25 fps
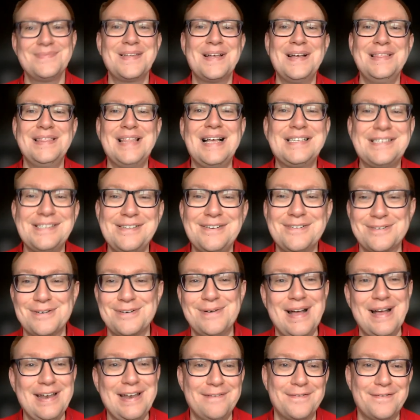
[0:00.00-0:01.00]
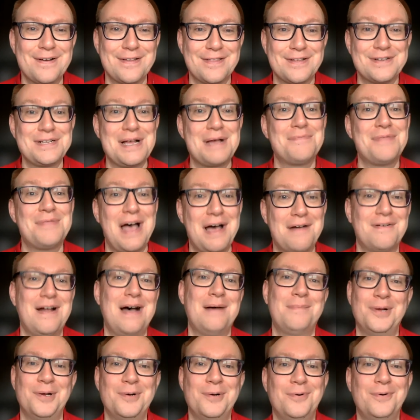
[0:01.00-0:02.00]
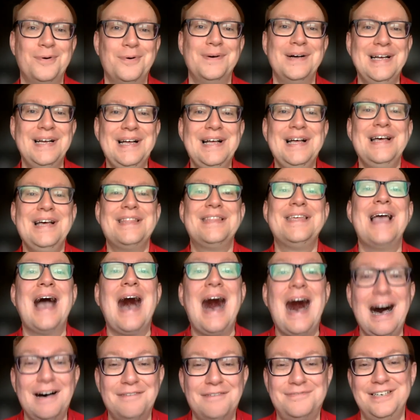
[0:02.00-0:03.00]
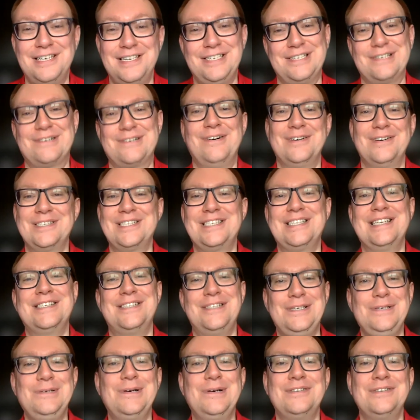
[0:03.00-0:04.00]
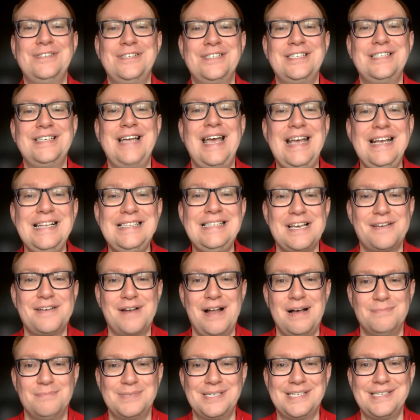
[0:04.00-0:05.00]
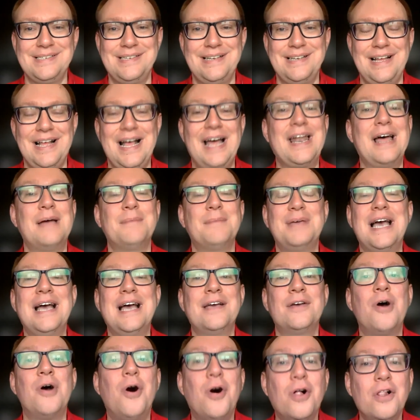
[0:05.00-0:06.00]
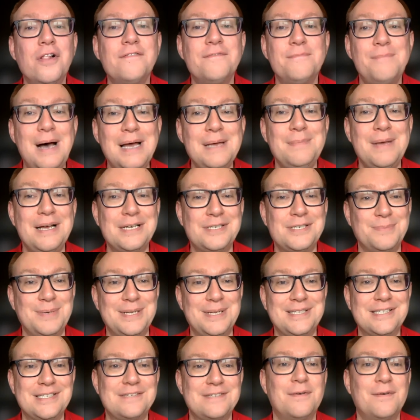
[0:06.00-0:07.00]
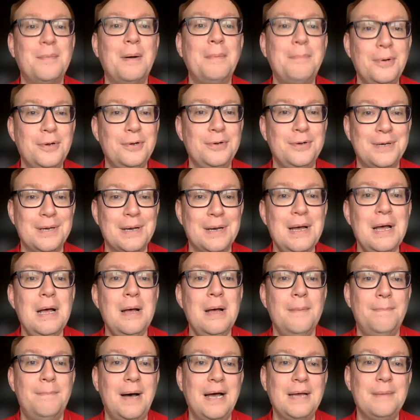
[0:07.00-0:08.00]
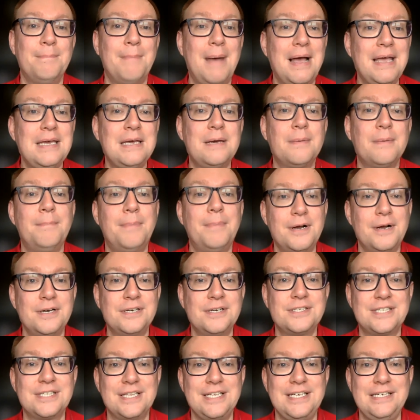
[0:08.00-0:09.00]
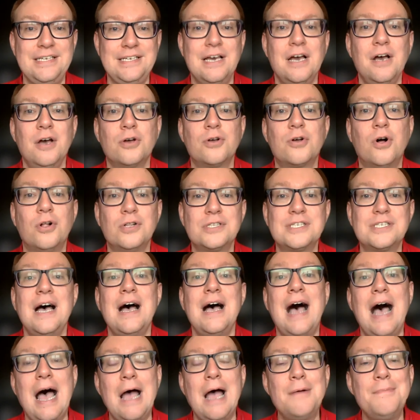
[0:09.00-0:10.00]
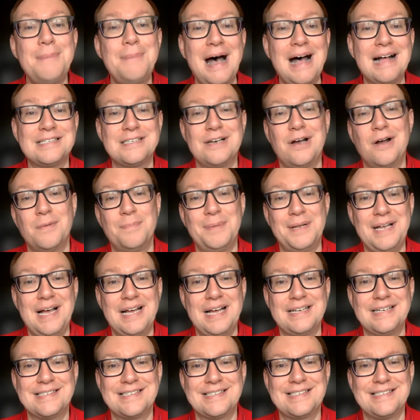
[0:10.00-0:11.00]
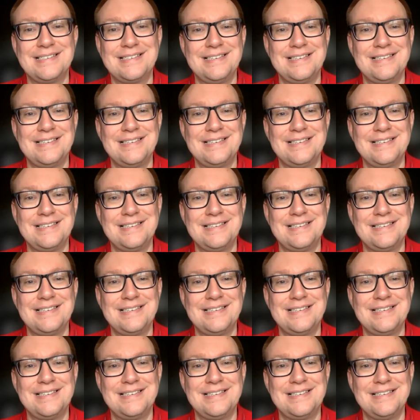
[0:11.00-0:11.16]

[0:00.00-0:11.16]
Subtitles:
let's not go any further down that rabbit hole. The average cost is 280 grams, and I'm getting all of my measurements from a book by Mike Berners-Lee called How Bad Are Bananas?